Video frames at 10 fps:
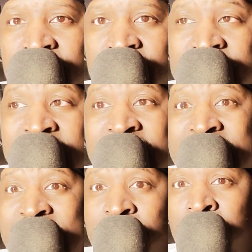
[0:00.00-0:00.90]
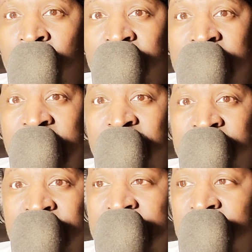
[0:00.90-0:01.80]
They ain't got them on the
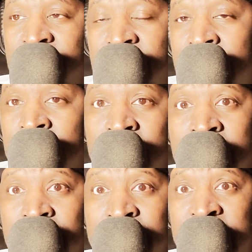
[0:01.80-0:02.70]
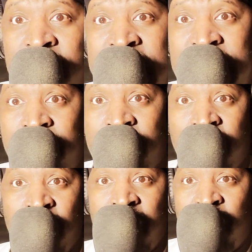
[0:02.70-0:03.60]
conversation, the bit that he was
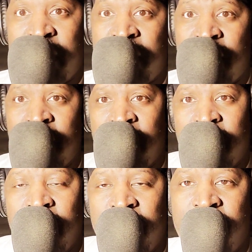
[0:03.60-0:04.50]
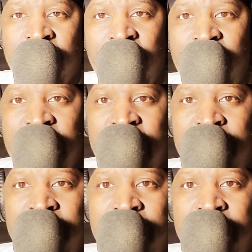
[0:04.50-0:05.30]
doing with the dude now.